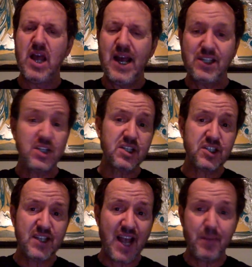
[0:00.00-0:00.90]
Is it the
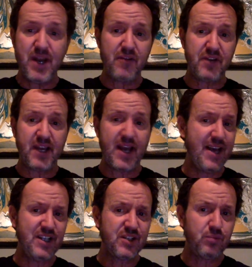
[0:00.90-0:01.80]
same in every
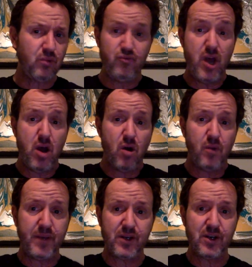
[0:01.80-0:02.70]
case? Well, no,
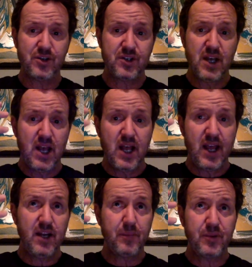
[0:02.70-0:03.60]
because
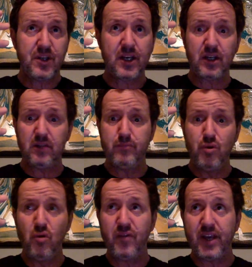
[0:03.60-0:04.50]
in a particular
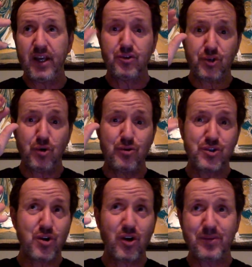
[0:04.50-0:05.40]
movie, certain
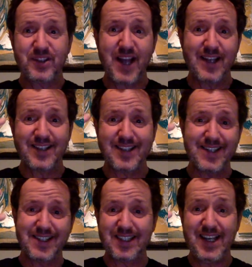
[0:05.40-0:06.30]
circumstances
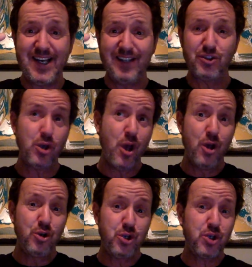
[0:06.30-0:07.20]
and scenes
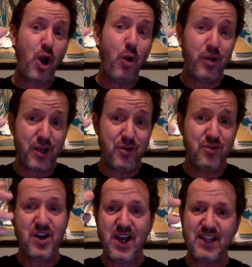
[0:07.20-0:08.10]
show
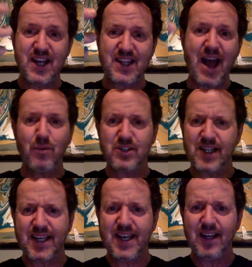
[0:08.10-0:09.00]
you that that was
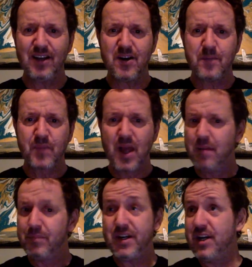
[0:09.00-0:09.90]
the killer.
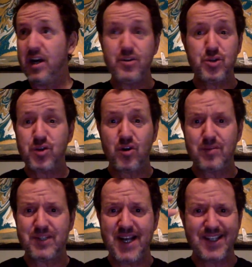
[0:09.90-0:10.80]
But in other
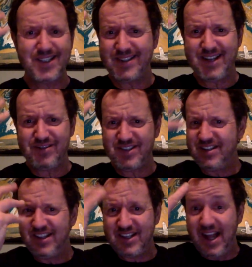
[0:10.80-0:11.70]
circumstances,
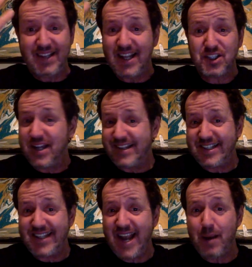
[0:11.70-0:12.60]
that's not the
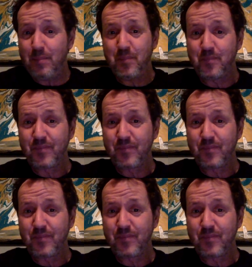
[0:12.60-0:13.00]
same.